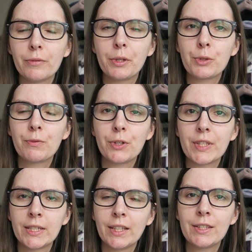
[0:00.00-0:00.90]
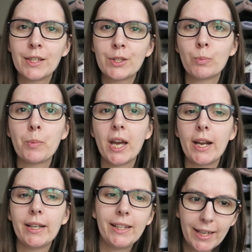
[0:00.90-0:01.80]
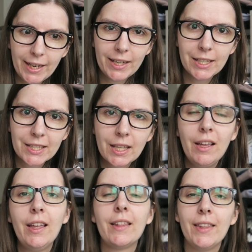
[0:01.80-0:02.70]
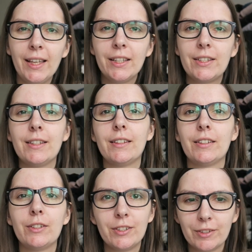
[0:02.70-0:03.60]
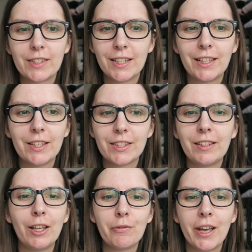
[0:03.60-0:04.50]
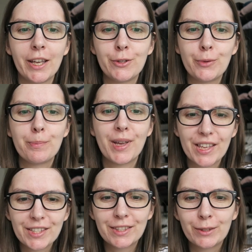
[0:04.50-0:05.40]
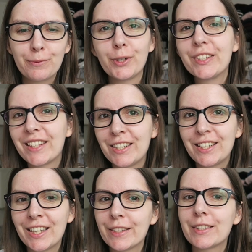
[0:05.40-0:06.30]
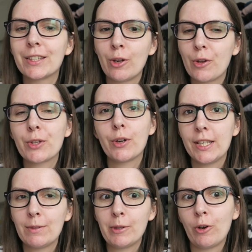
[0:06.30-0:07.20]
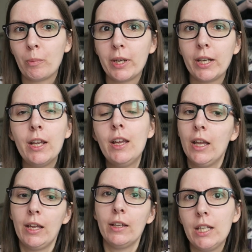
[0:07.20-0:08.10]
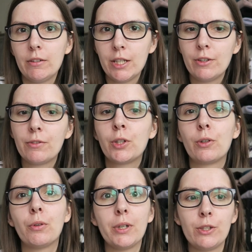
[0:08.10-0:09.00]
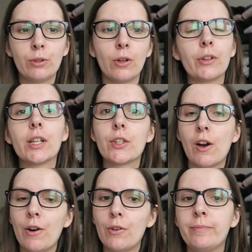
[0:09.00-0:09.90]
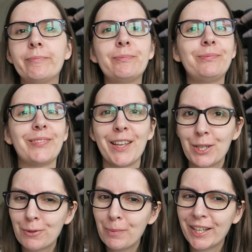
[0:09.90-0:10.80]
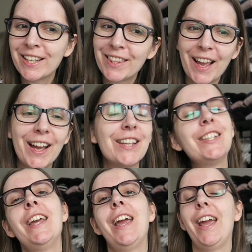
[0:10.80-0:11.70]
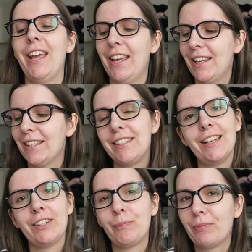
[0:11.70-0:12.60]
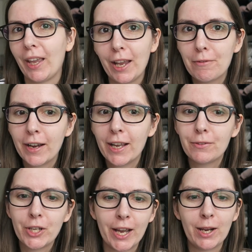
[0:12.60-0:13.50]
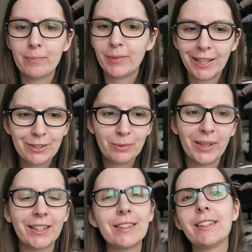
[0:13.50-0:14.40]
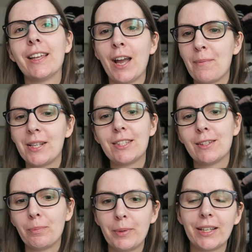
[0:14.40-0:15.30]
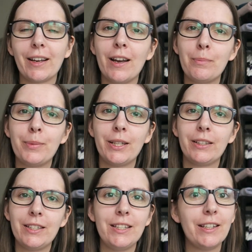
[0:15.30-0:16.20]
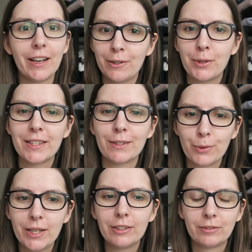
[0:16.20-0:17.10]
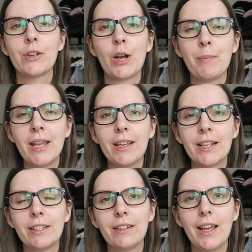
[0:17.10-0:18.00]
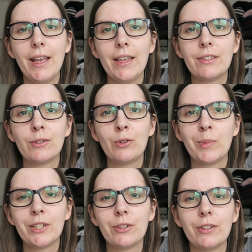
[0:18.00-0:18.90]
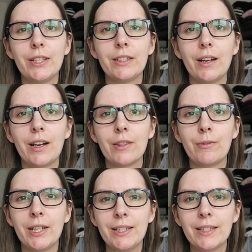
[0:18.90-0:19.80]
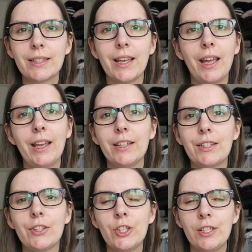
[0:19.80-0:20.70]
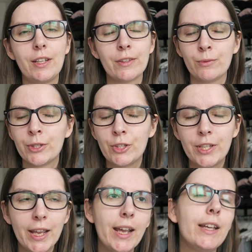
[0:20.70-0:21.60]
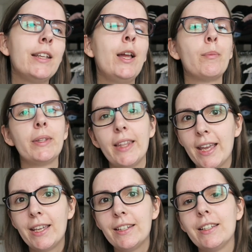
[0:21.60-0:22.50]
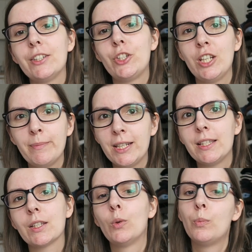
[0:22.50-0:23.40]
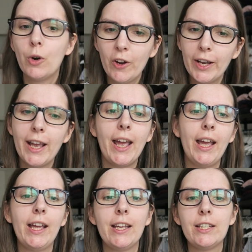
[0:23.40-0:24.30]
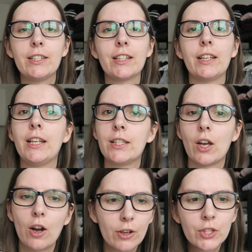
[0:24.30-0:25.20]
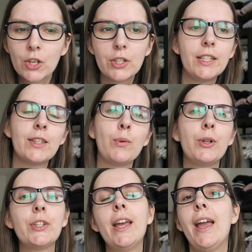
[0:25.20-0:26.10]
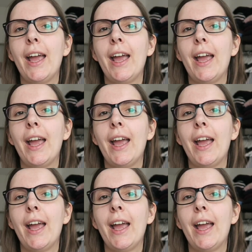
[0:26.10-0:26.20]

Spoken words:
of those first sentences, but I guess that Sick Kids in Love had the best first sentence, and also it's been on my e-reader for way too long, so I guess we're picking that. And yeah, if I have time in the month, I might still pick up the other ones as well. So our main character has rheumatoid arthritis and she doesn't want to date, but then she meets a boy and he's also disabled.